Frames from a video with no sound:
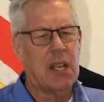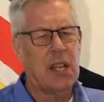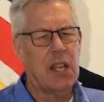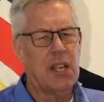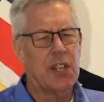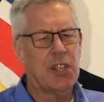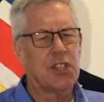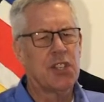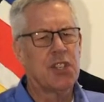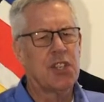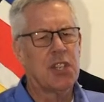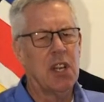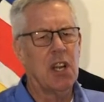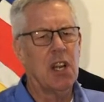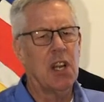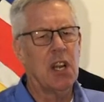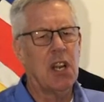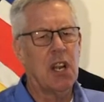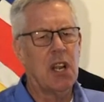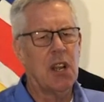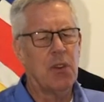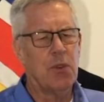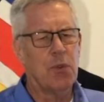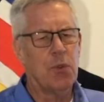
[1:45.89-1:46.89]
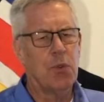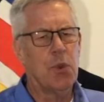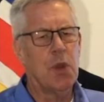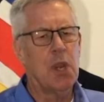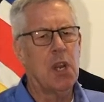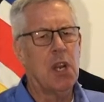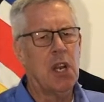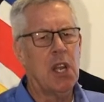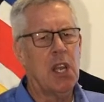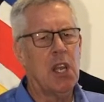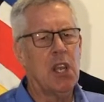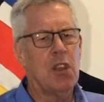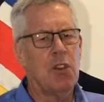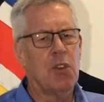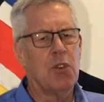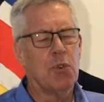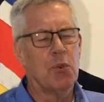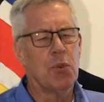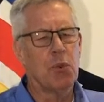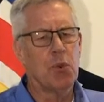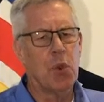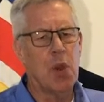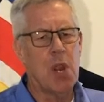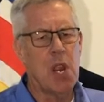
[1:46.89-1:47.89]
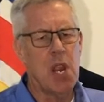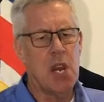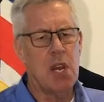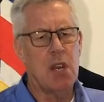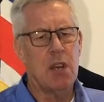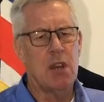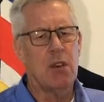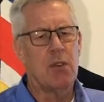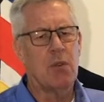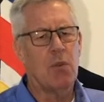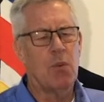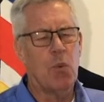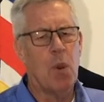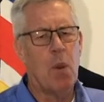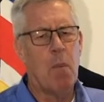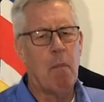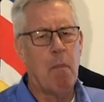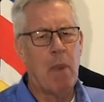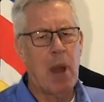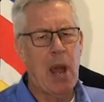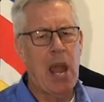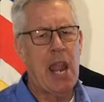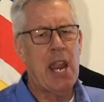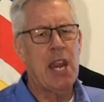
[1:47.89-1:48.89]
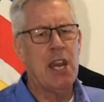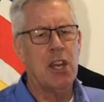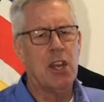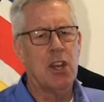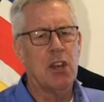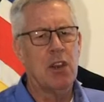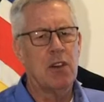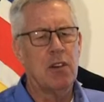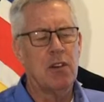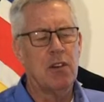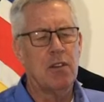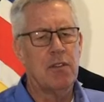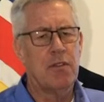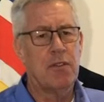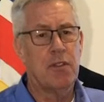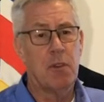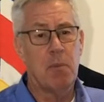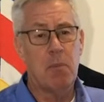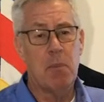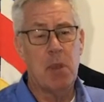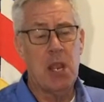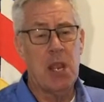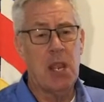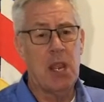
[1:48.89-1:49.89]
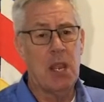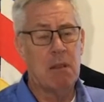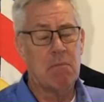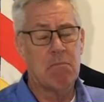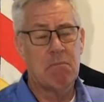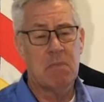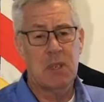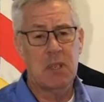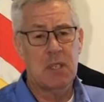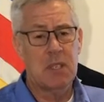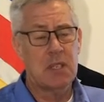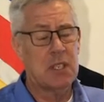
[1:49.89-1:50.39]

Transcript: it's still a really great reminder for me.